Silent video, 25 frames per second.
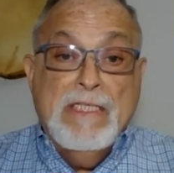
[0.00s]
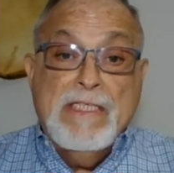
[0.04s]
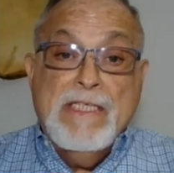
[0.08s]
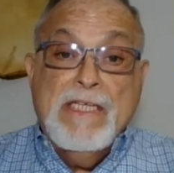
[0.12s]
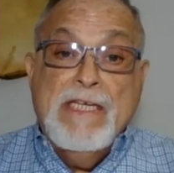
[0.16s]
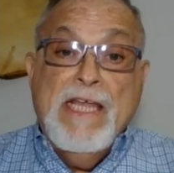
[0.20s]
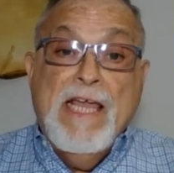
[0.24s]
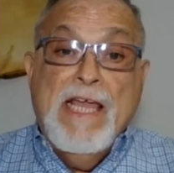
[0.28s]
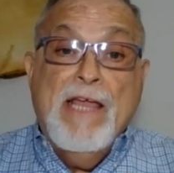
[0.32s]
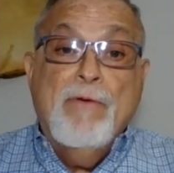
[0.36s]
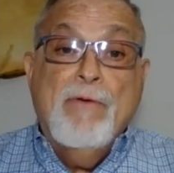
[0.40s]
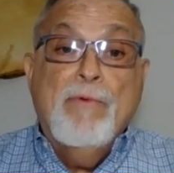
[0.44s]

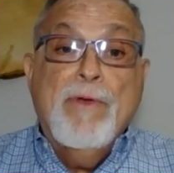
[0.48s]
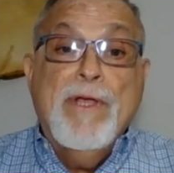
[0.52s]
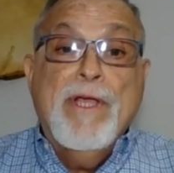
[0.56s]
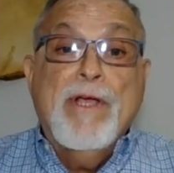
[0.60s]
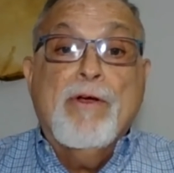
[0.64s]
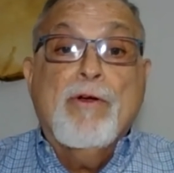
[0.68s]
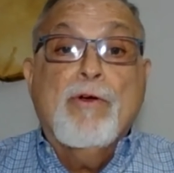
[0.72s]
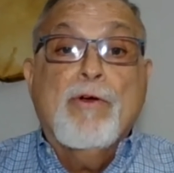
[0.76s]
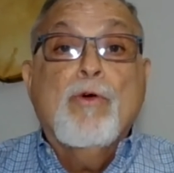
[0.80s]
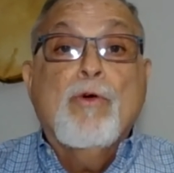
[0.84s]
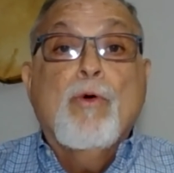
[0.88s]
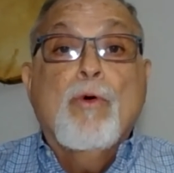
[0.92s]
Today
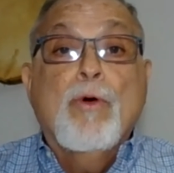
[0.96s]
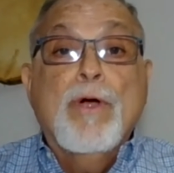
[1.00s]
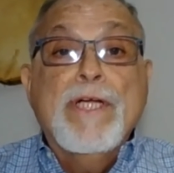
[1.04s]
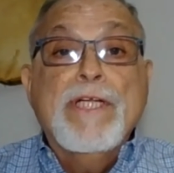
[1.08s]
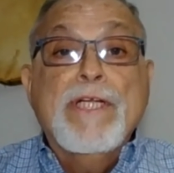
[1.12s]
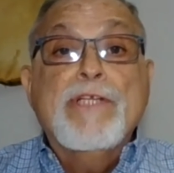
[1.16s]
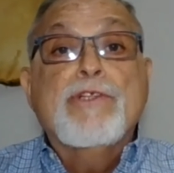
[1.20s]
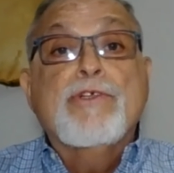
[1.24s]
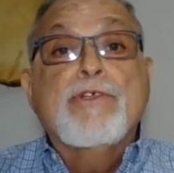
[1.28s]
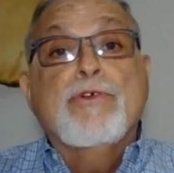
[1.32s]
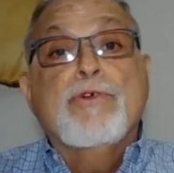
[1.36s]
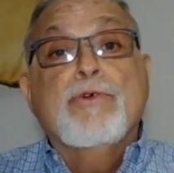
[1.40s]
we are
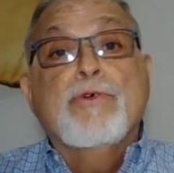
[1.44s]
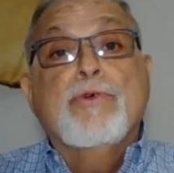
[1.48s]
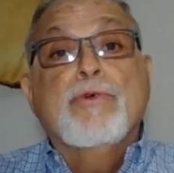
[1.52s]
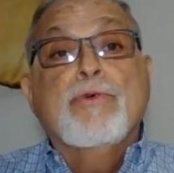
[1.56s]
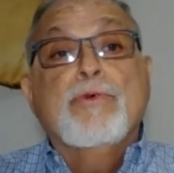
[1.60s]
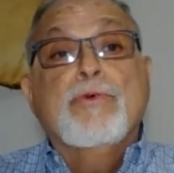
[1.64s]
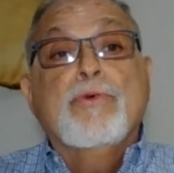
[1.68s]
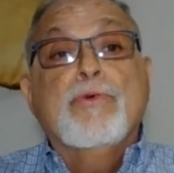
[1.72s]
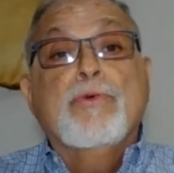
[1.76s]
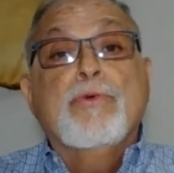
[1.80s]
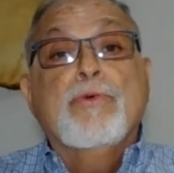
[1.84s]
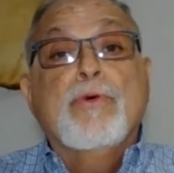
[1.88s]
going
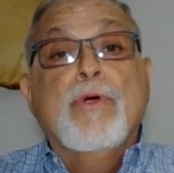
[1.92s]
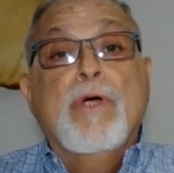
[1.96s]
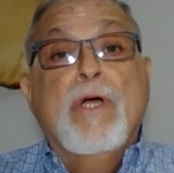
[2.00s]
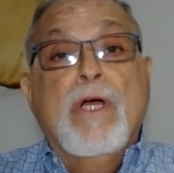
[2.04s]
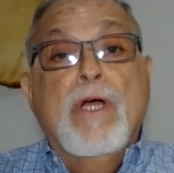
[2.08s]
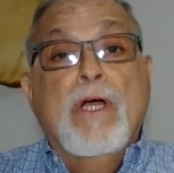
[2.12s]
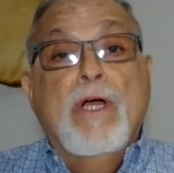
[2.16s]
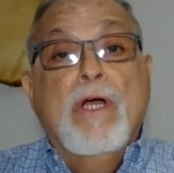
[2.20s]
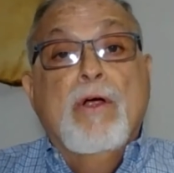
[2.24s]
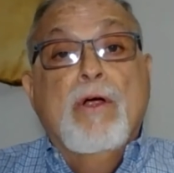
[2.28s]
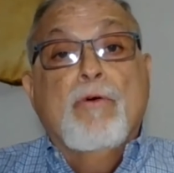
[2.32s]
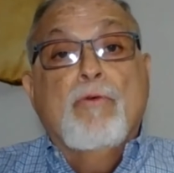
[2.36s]
to
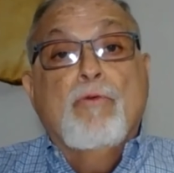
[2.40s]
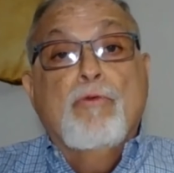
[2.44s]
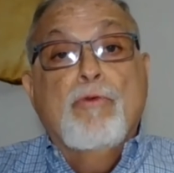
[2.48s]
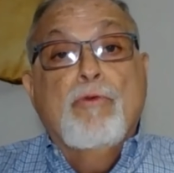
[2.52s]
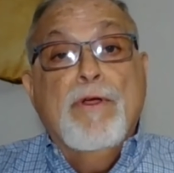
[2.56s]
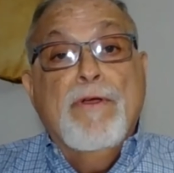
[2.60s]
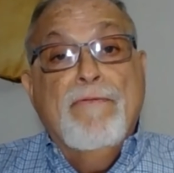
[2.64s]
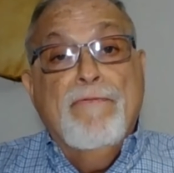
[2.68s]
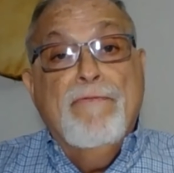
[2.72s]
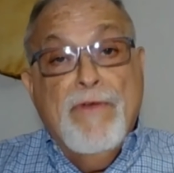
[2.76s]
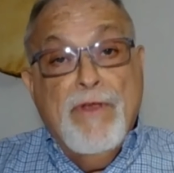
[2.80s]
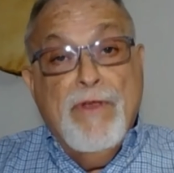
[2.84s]

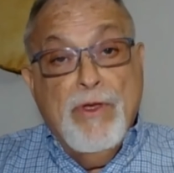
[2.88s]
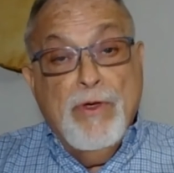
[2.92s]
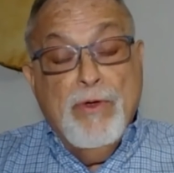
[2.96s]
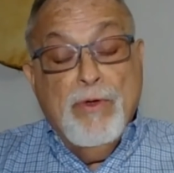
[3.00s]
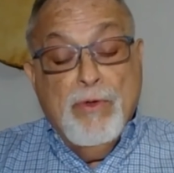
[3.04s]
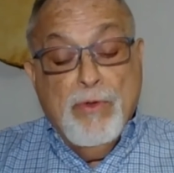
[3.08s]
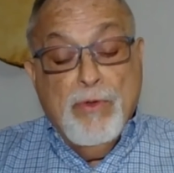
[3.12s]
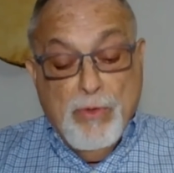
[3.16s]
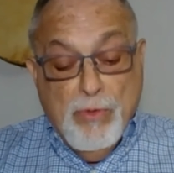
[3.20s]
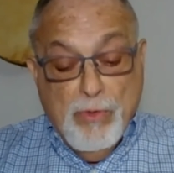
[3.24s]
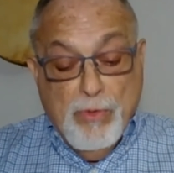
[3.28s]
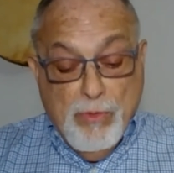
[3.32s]

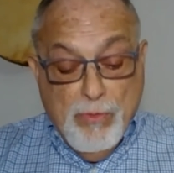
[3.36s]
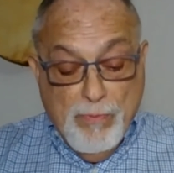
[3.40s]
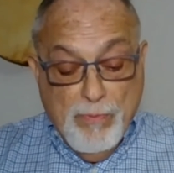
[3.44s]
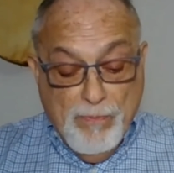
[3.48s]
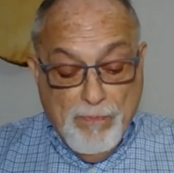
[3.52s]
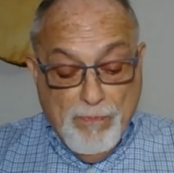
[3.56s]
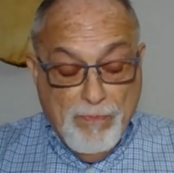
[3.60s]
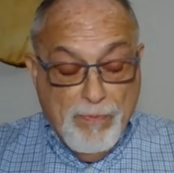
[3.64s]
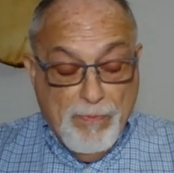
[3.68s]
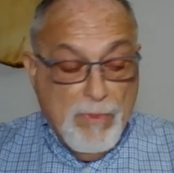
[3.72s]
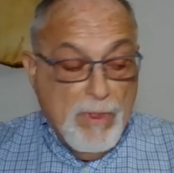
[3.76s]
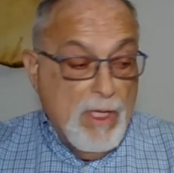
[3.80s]

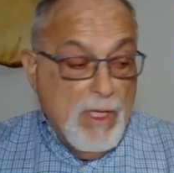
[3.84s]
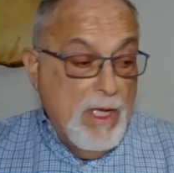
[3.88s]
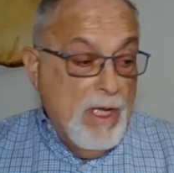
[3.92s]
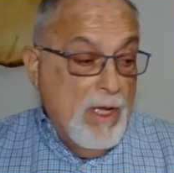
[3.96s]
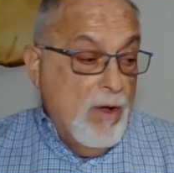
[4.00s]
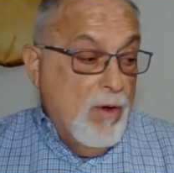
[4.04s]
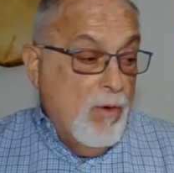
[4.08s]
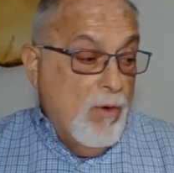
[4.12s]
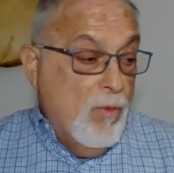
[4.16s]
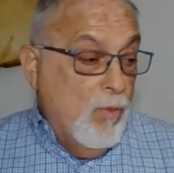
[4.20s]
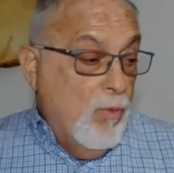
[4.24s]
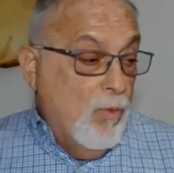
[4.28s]
review
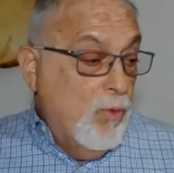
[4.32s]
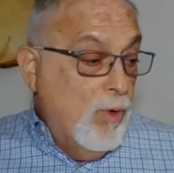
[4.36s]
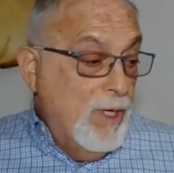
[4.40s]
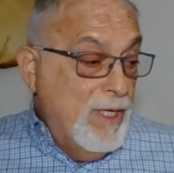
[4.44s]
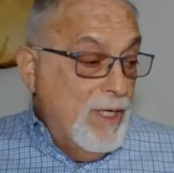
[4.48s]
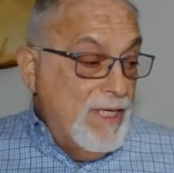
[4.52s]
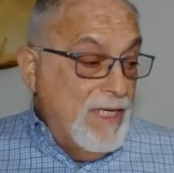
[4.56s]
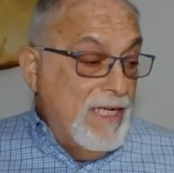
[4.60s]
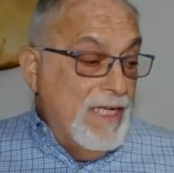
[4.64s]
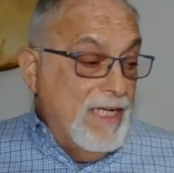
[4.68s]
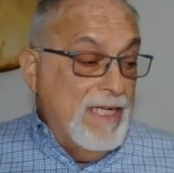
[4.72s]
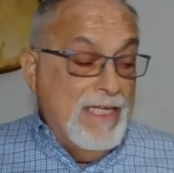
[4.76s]

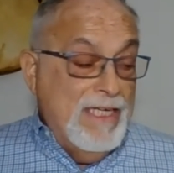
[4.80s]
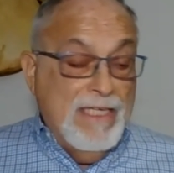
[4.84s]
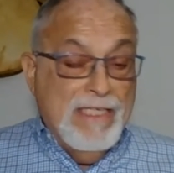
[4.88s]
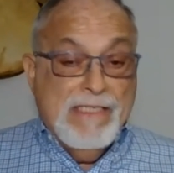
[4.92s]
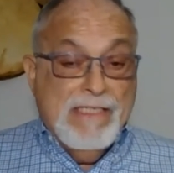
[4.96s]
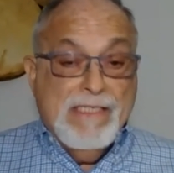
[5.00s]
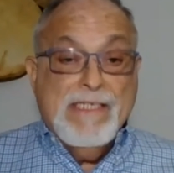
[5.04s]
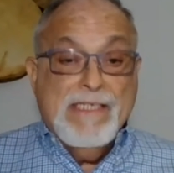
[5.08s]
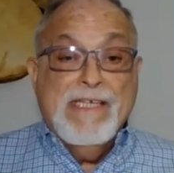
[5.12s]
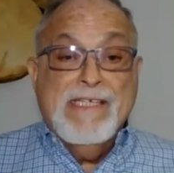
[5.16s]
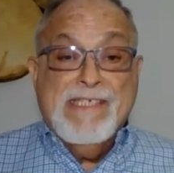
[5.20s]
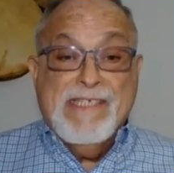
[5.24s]
what
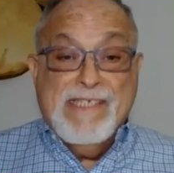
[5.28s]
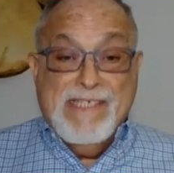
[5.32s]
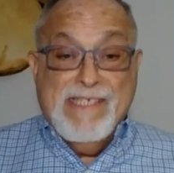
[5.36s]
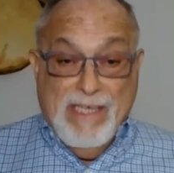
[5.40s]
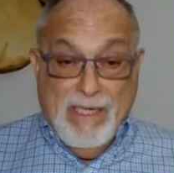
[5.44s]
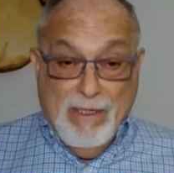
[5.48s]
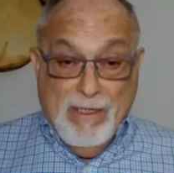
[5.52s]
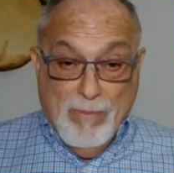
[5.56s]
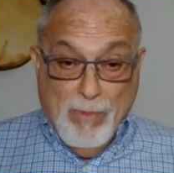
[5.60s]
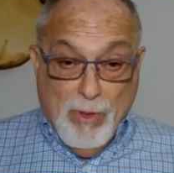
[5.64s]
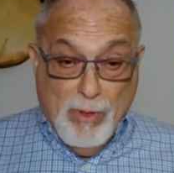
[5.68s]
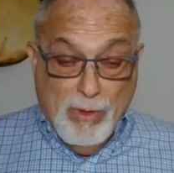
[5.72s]
is a
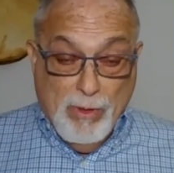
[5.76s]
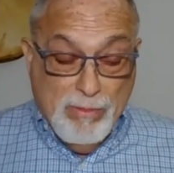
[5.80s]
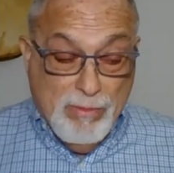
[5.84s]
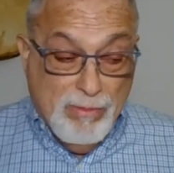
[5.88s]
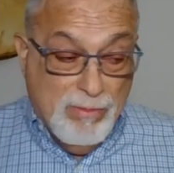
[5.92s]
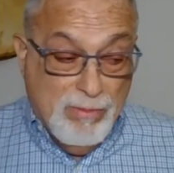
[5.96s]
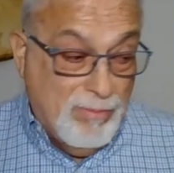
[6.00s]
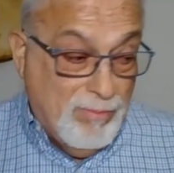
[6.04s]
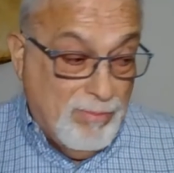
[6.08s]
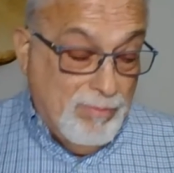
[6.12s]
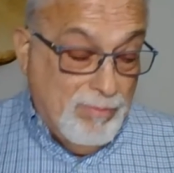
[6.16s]
syllable